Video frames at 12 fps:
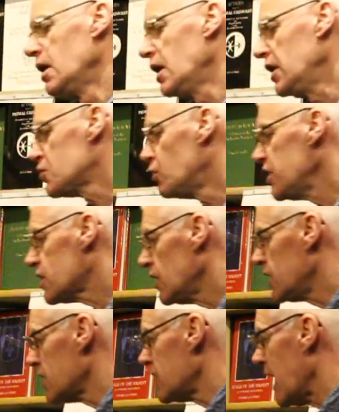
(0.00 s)
It is, recent,
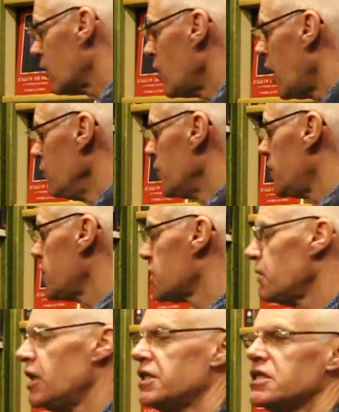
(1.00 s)
it is now known that
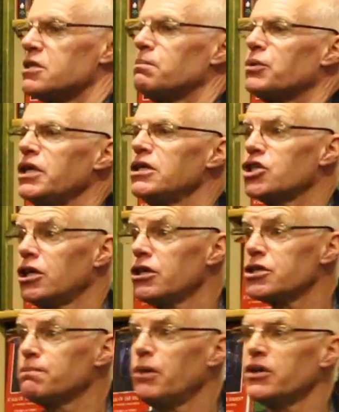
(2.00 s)
a, it is a pre
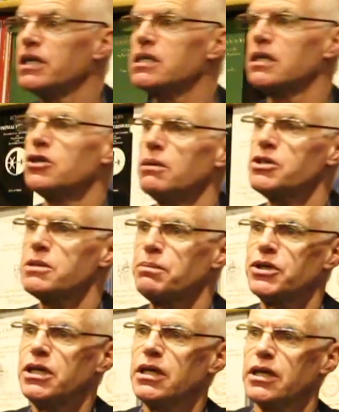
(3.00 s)
Charles Bonnet syndrome is a
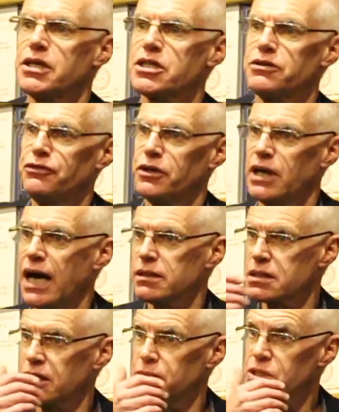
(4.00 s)
precursor for
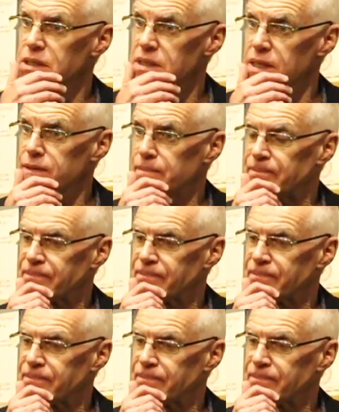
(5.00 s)
Alzheimer's disease.